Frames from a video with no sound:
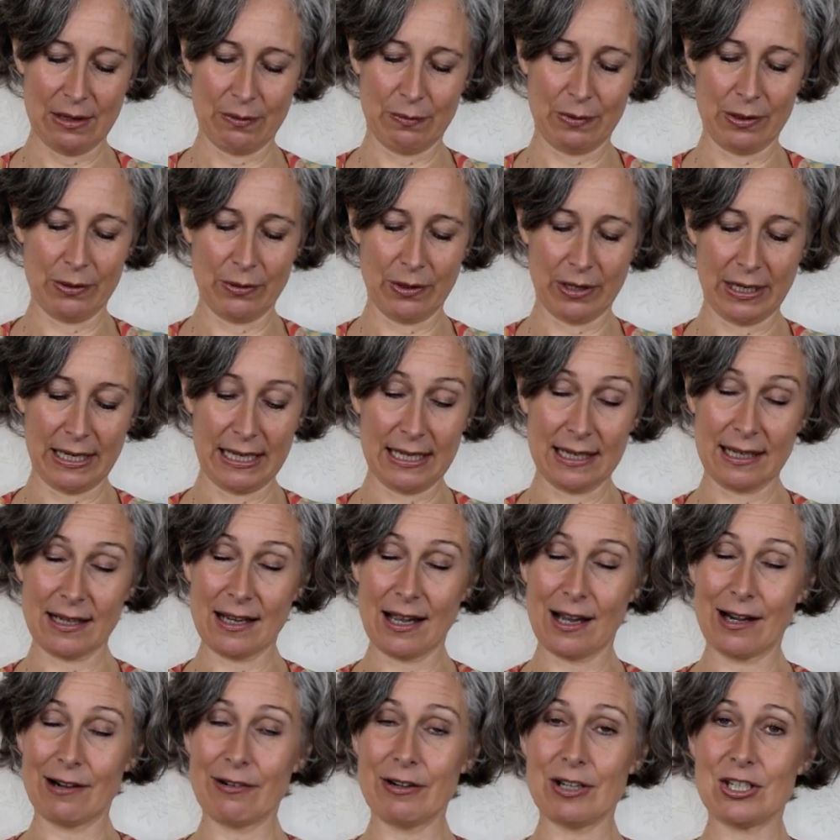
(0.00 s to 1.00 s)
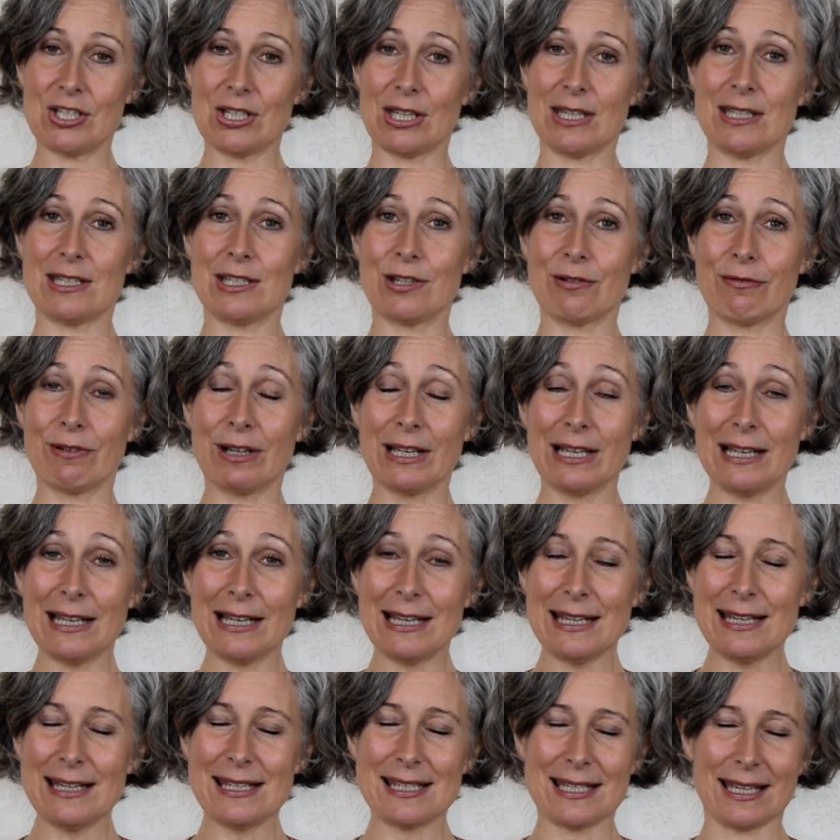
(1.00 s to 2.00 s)
We want to encourage it to
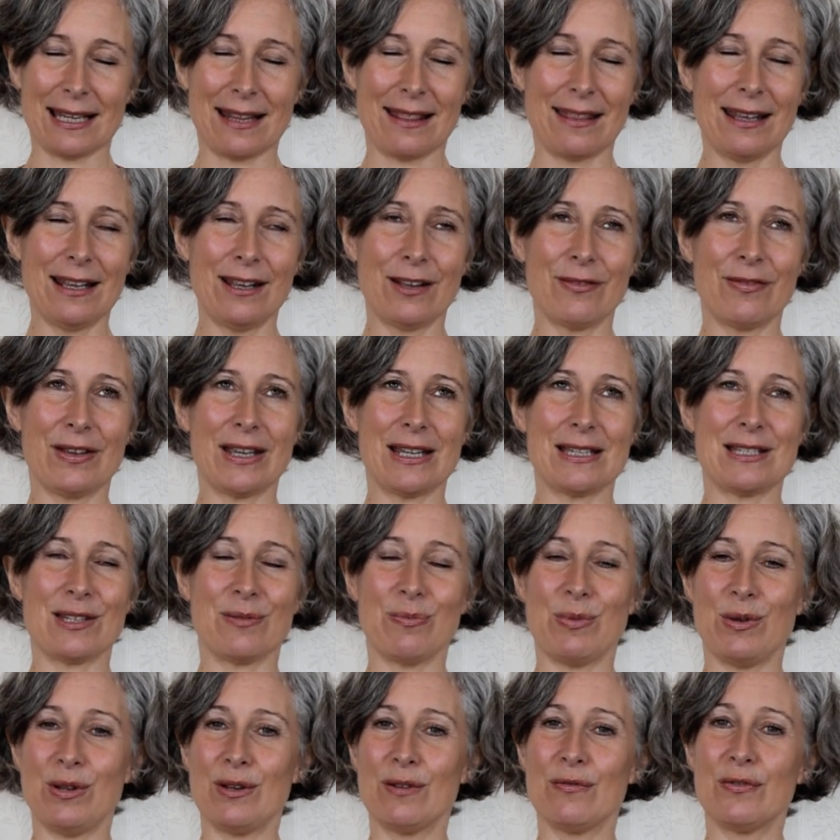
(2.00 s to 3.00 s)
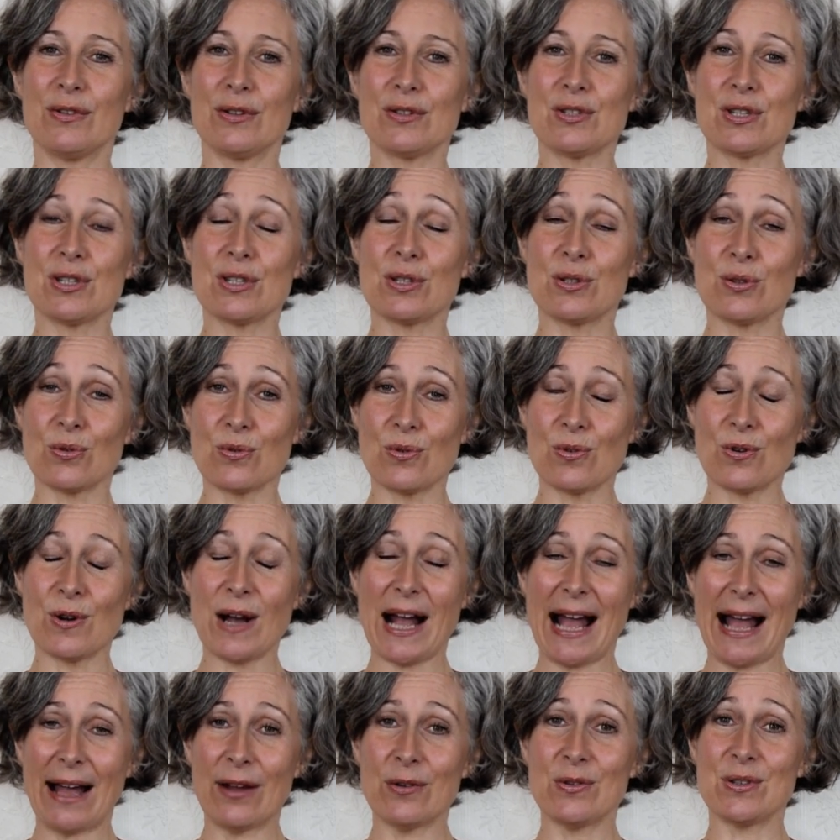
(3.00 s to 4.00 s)
release it. Think of it as a beautiful
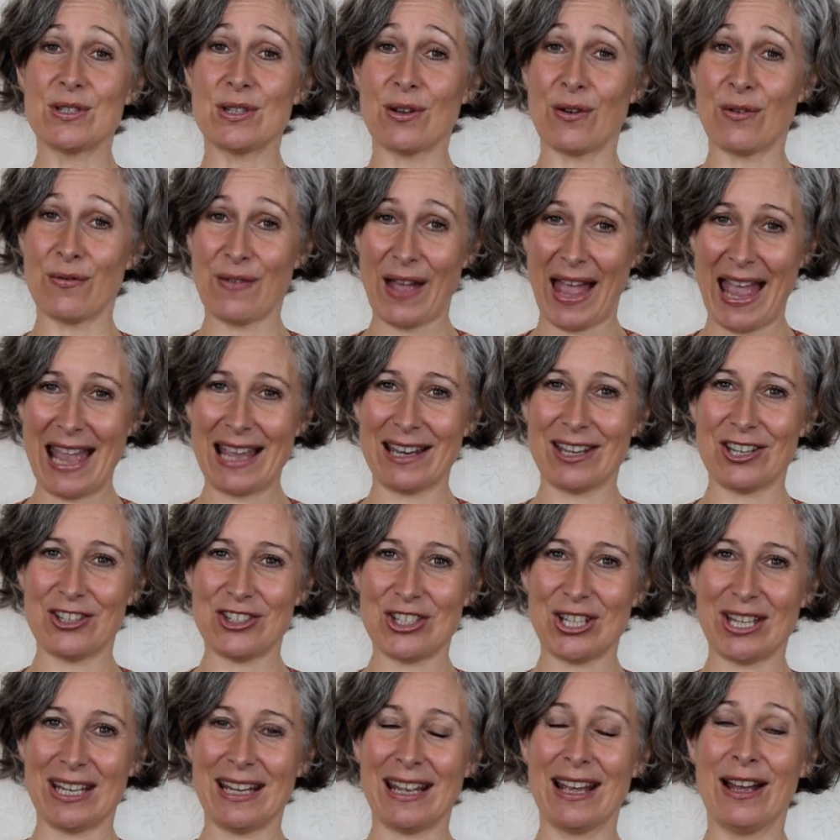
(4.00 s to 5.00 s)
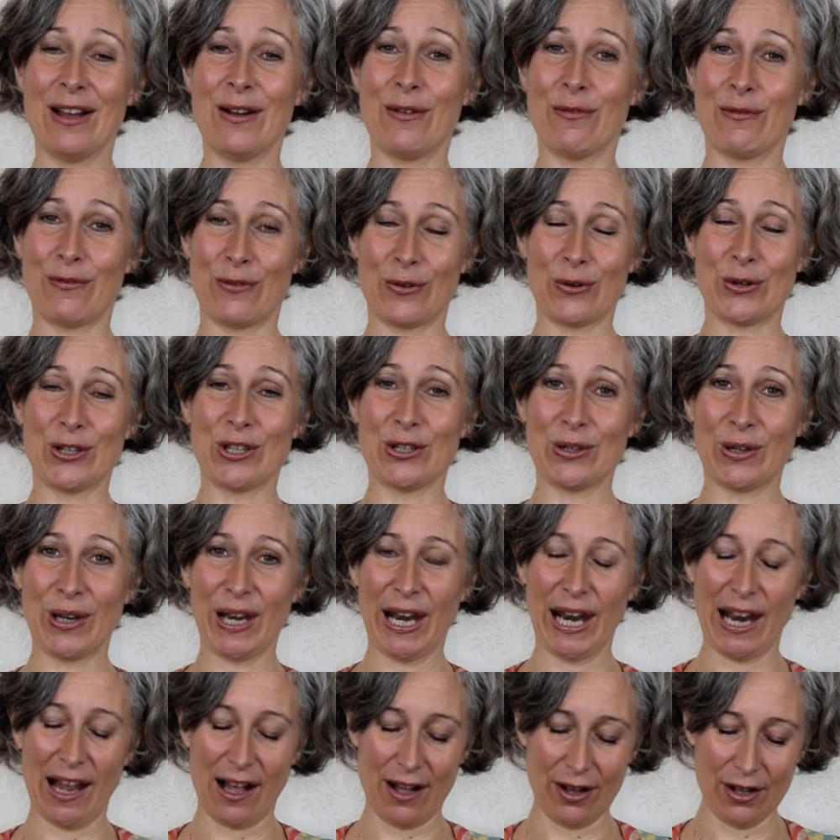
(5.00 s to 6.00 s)
storehouse of energy for your
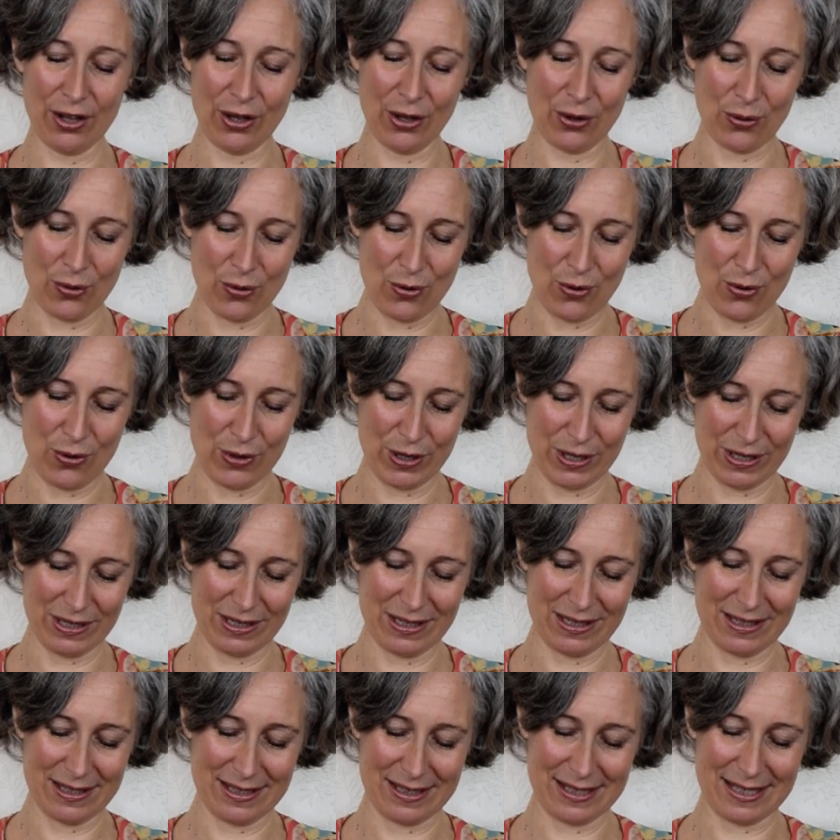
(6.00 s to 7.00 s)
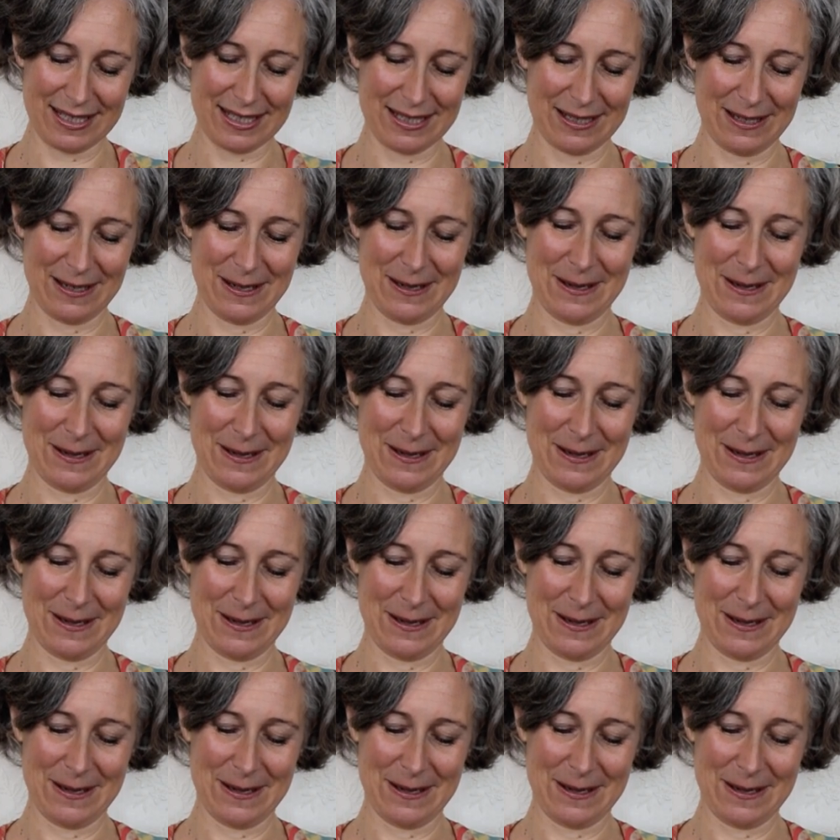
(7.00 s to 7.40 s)
lung organs.